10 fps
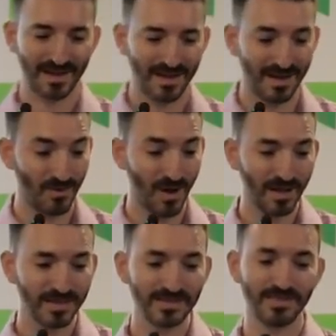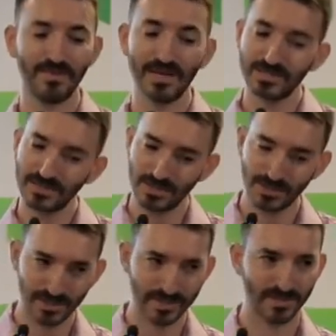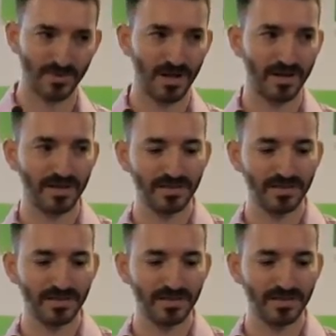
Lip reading: wallet, but it's not just a wallet.